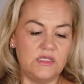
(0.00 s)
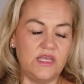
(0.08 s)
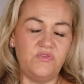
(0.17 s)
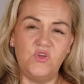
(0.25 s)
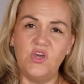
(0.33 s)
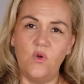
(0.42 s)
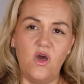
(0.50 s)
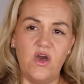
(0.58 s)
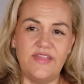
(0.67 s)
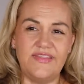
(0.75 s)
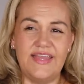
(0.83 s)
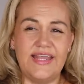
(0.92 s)
If you go
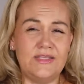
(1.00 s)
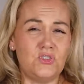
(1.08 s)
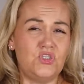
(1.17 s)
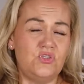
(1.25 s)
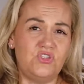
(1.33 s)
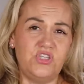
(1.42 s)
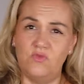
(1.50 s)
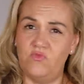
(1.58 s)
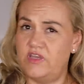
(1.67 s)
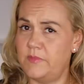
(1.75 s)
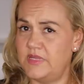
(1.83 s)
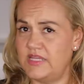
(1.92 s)
higher than that, it's usually on
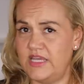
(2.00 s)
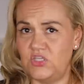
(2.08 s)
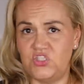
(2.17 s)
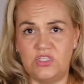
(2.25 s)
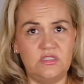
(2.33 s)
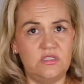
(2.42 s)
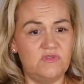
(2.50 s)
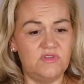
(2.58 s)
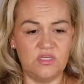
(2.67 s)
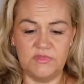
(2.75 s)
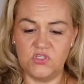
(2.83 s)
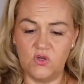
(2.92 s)
recommendation of a
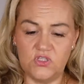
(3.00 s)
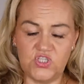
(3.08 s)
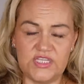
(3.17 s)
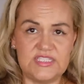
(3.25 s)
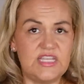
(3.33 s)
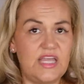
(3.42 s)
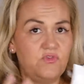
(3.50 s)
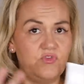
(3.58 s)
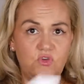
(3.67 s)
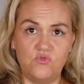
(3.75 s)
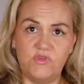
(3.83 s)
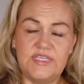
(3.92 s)
dermatologist, and for
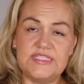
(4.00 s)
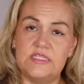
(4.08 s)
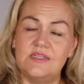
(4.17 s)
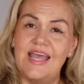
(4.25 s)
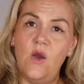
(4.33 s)
good reason.